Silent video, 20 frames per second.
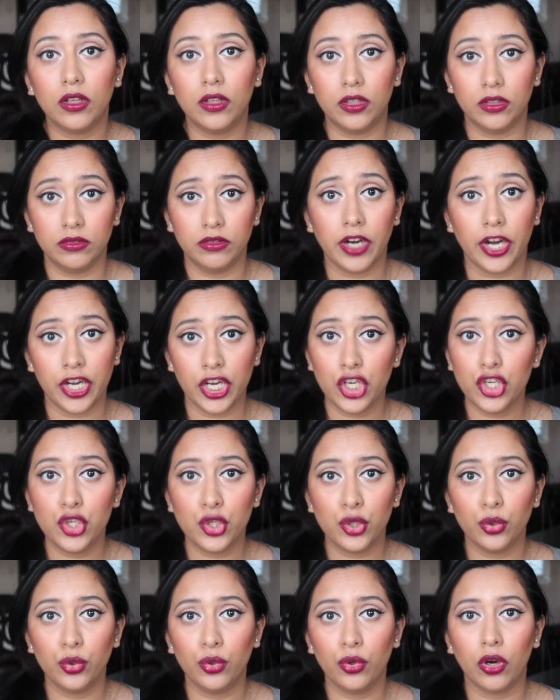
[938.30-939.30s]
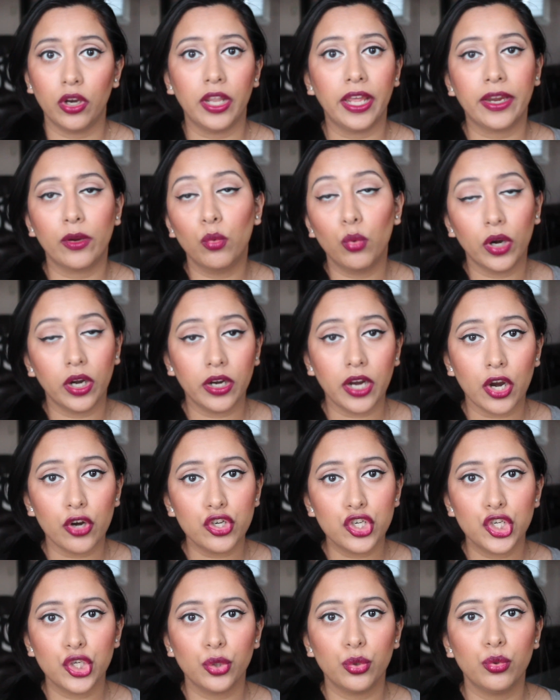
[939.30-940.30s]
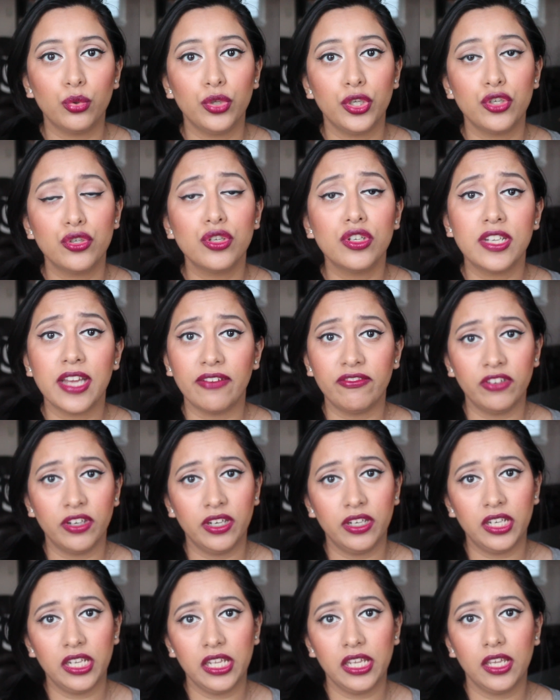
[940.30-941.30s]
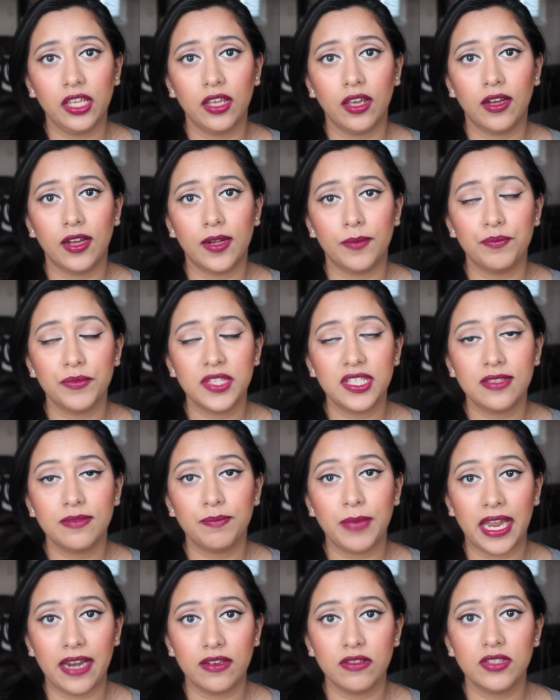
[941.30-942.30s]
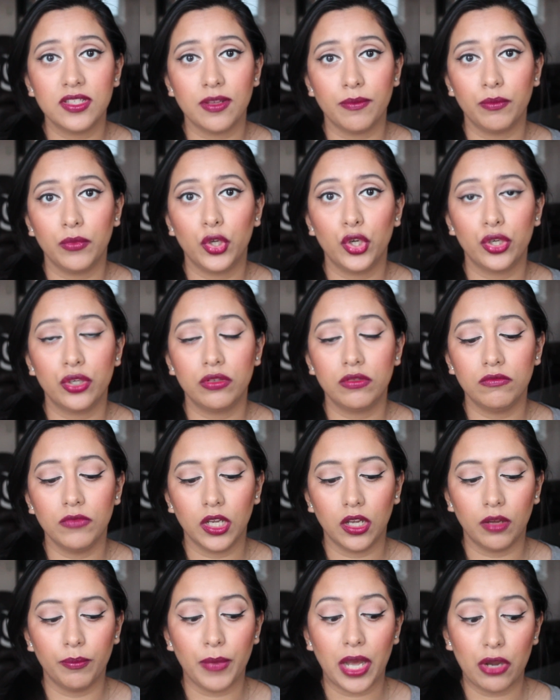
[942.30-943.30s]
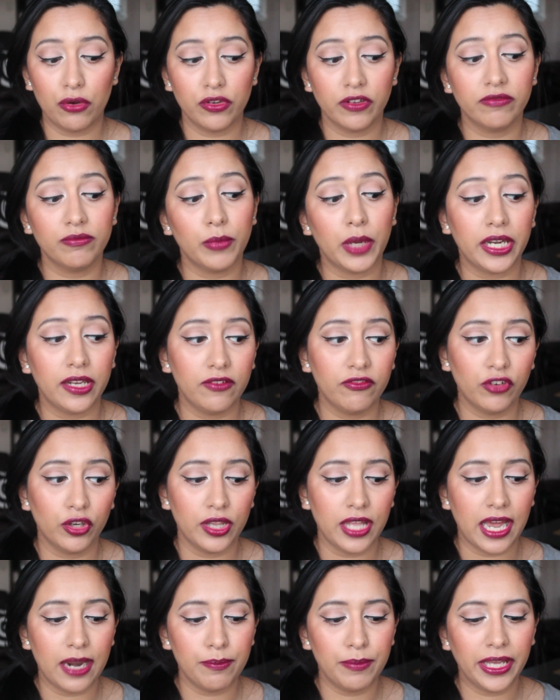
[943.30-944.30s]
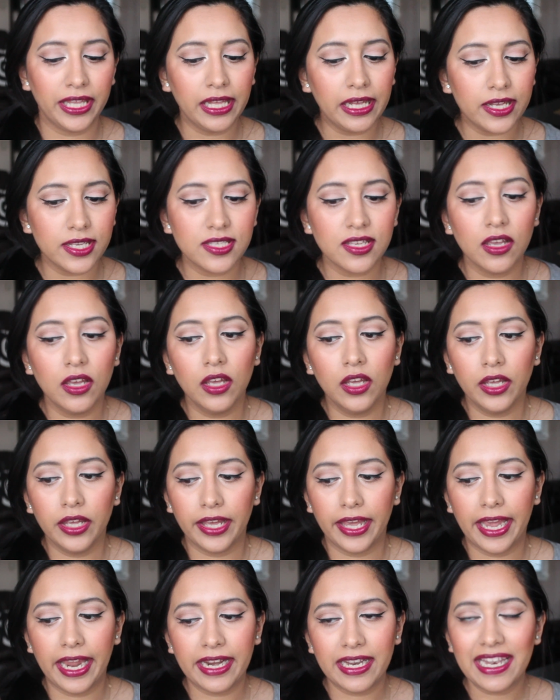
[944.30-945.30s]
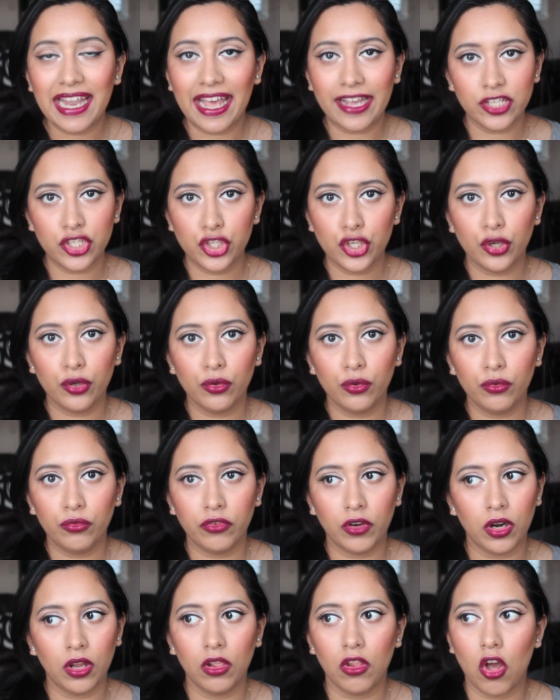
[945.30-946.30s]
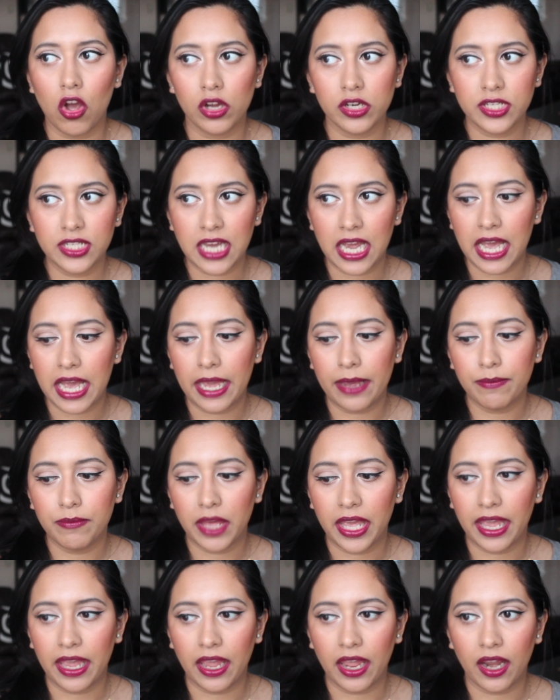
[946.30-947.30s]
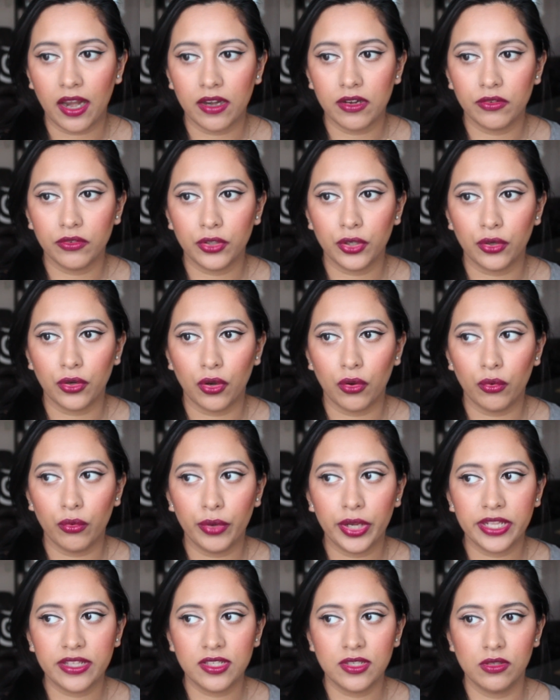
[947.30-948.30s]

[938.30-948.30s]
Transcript: a running shoe or like workout shoe. You should definitely spend some good amount of money for that, because it lasts you for a long time and you know,